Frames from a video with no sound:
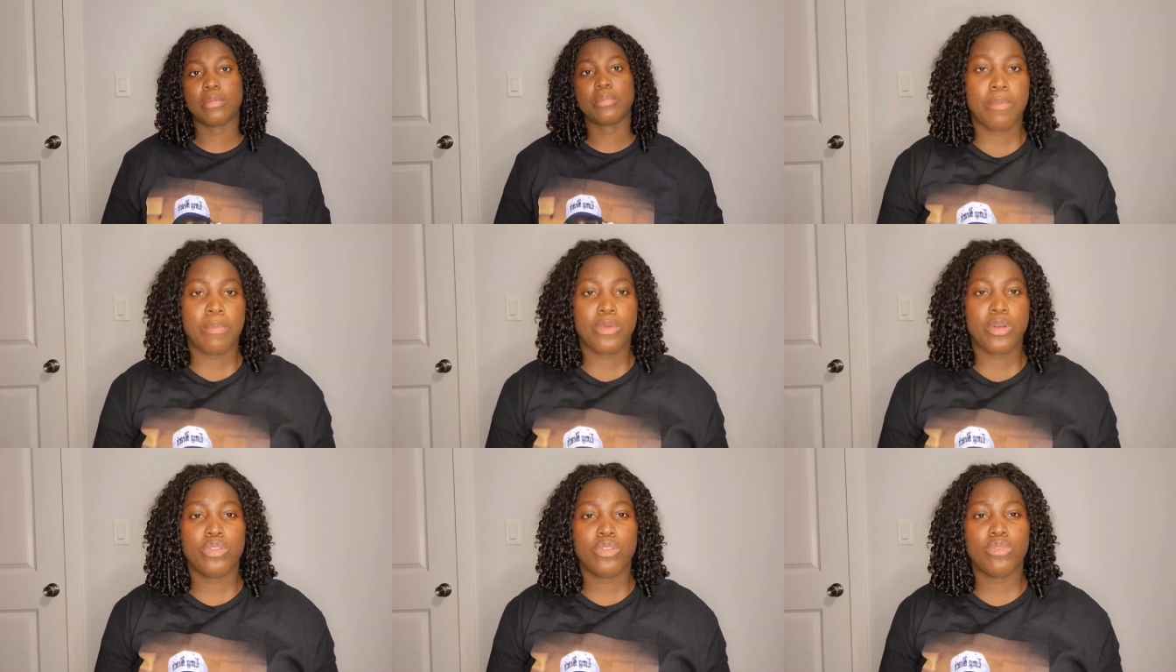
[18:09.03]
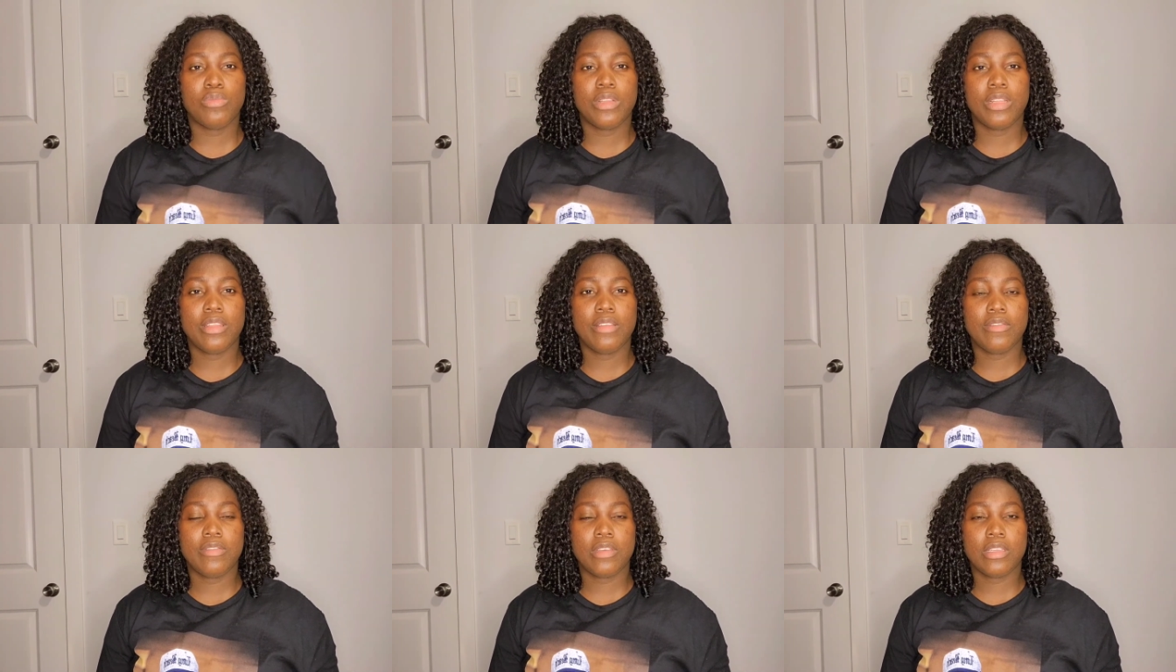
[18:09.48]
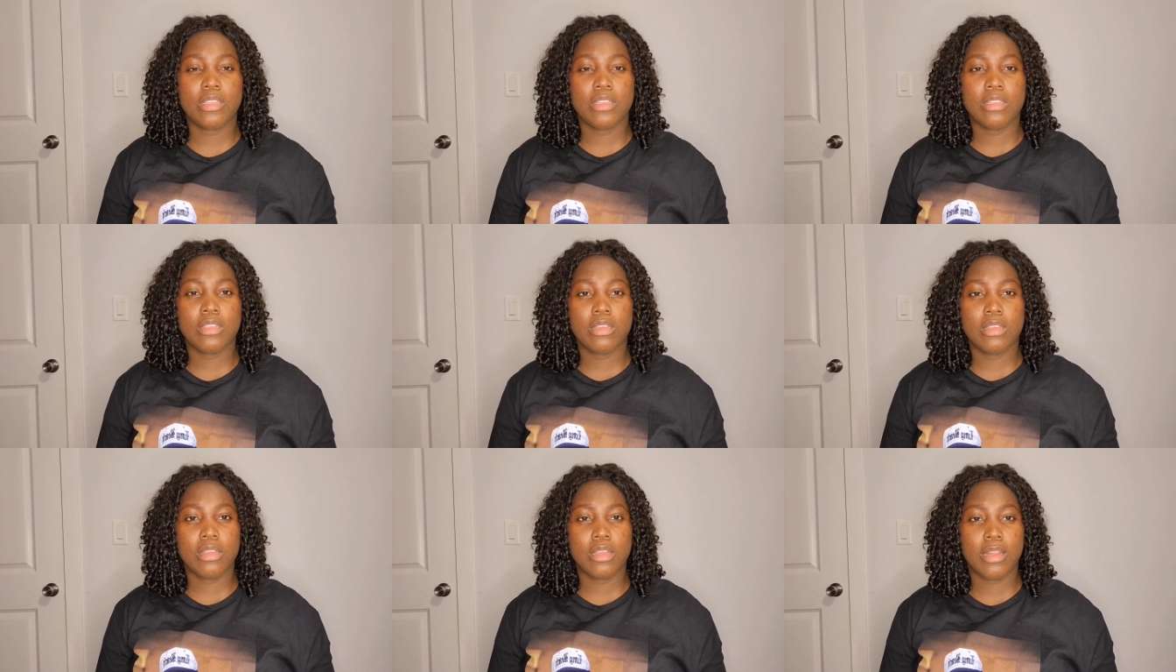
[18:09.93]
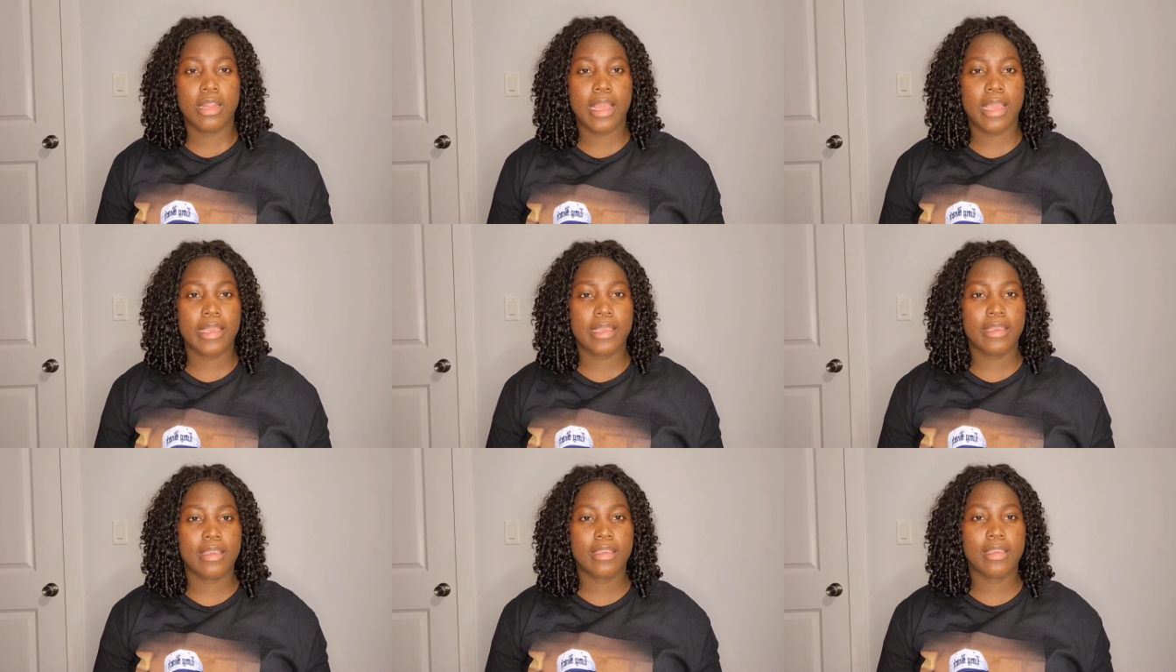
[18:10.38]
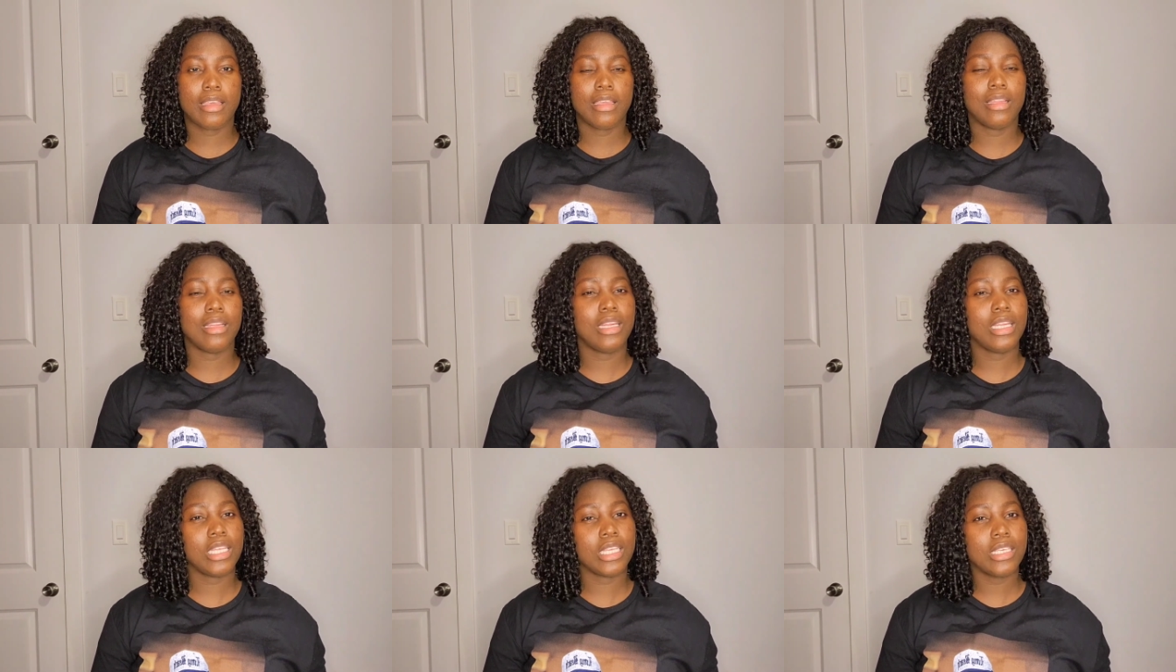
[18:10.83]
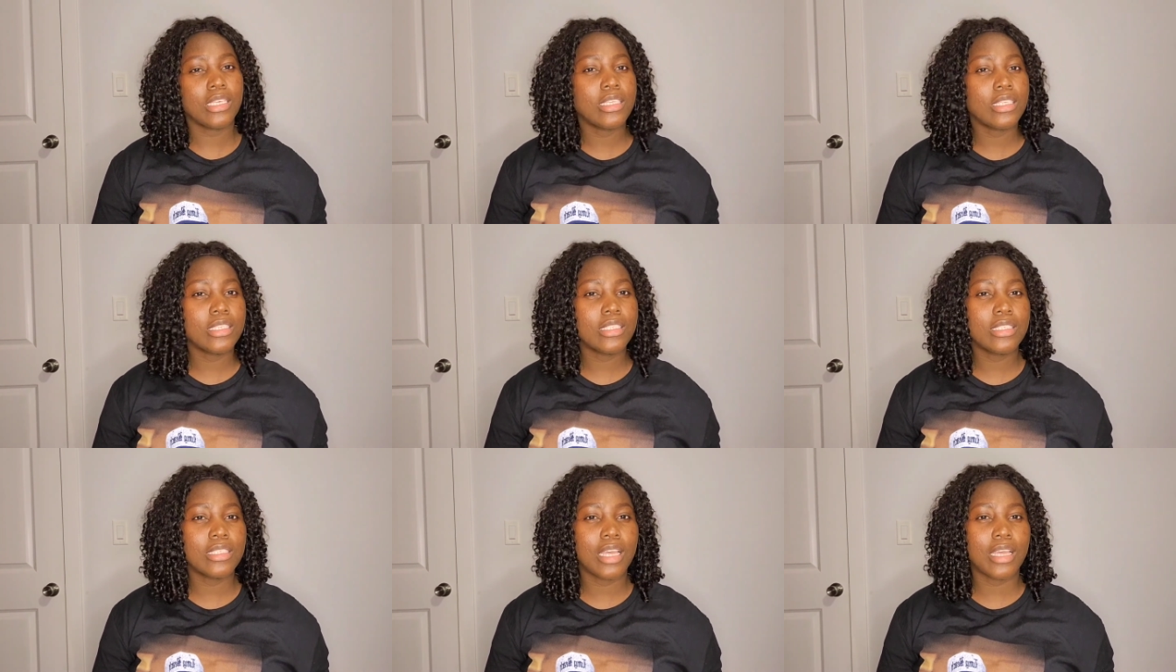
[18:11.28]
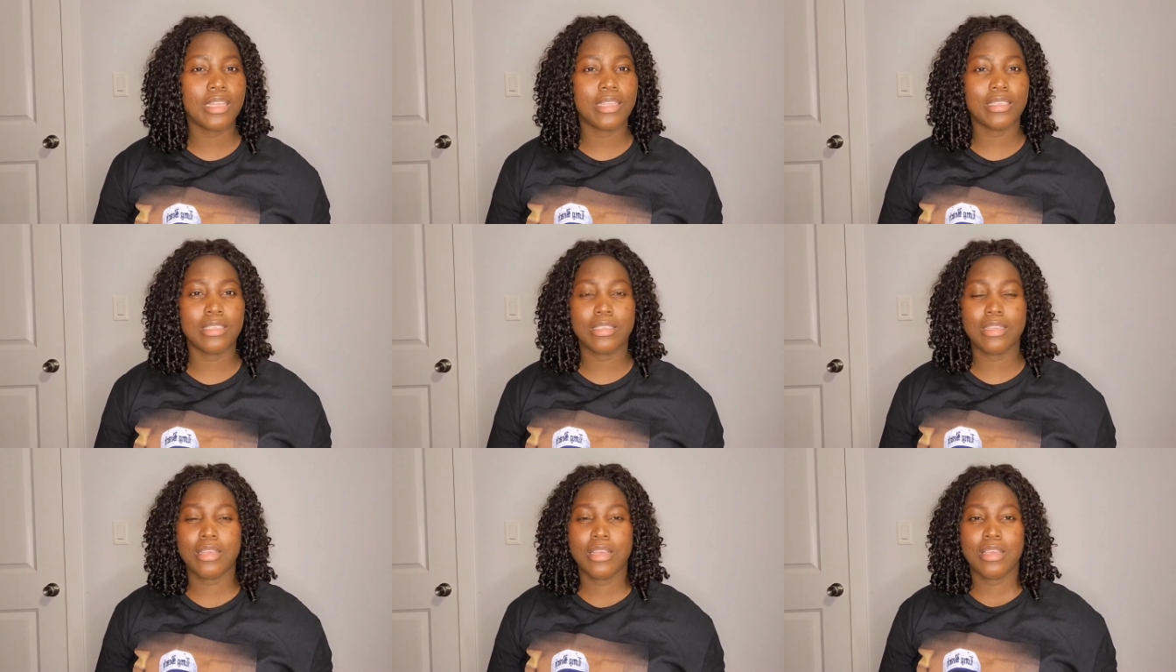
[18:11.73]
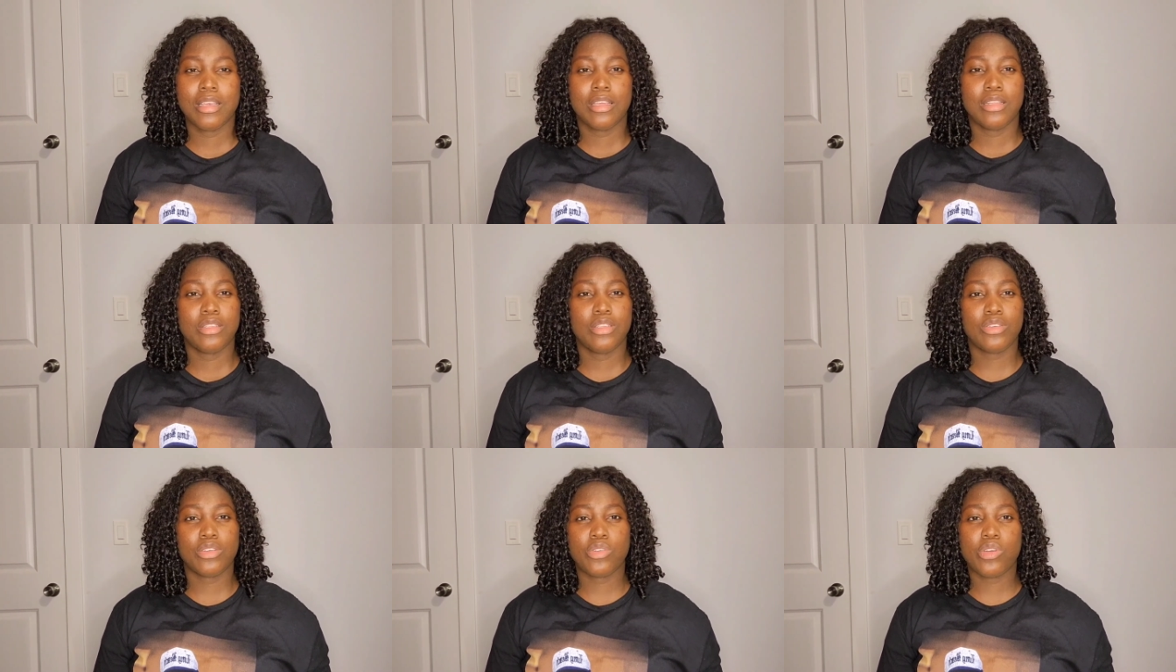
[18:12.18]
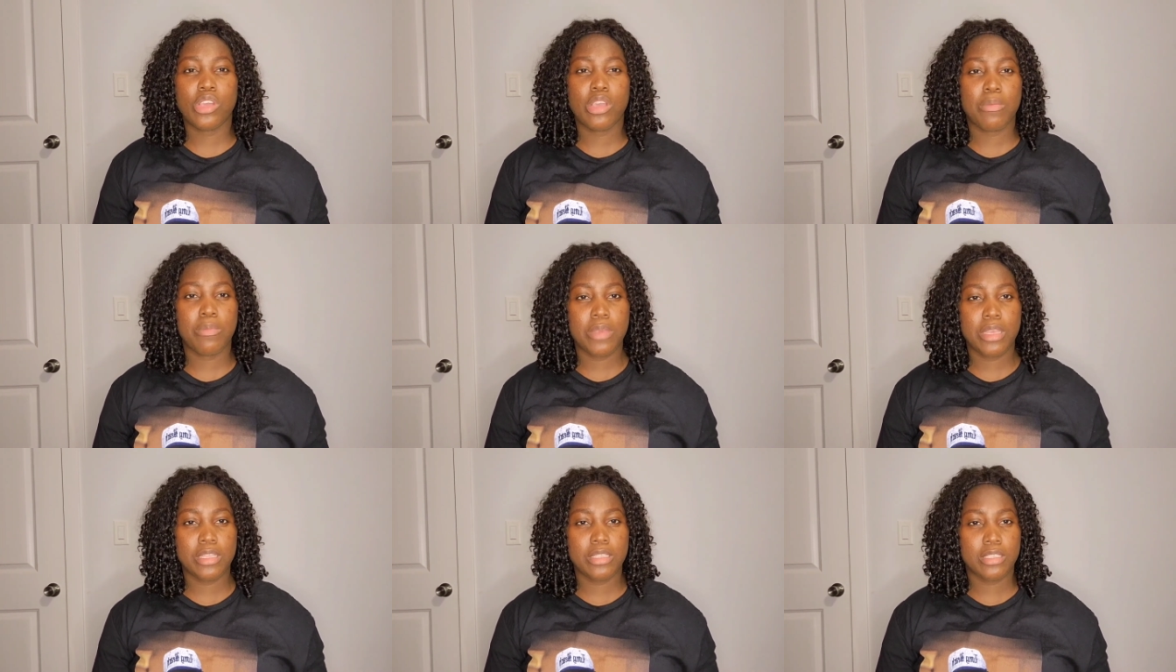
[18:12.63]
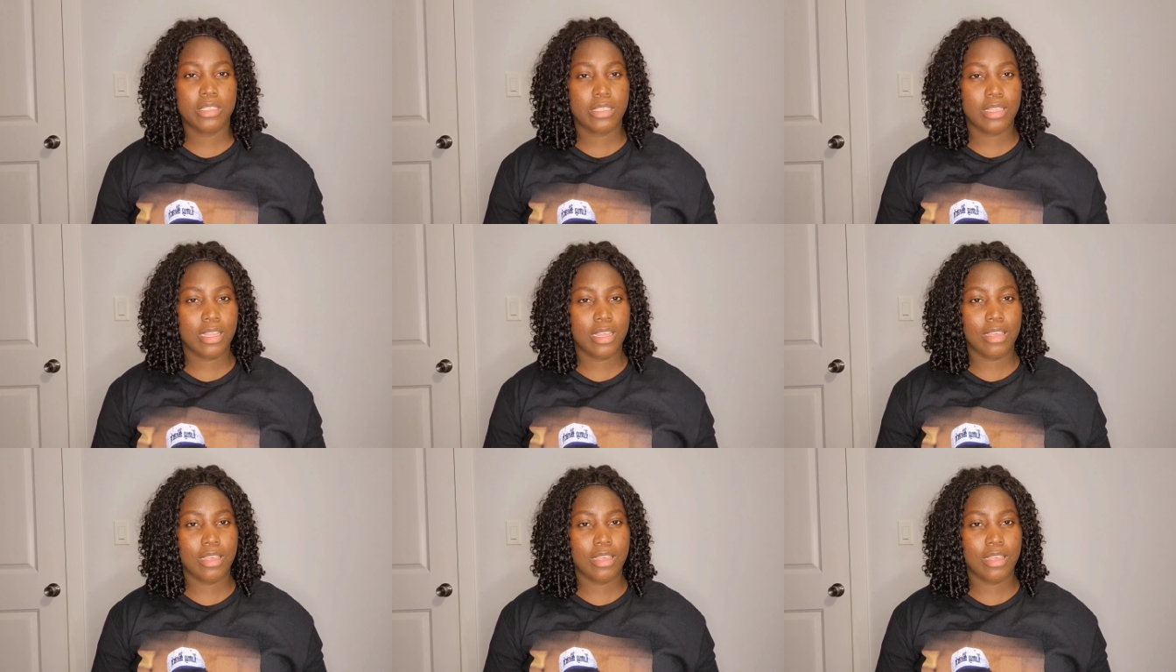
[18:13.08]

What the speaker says: I'm going to be leaving like links and the requirements,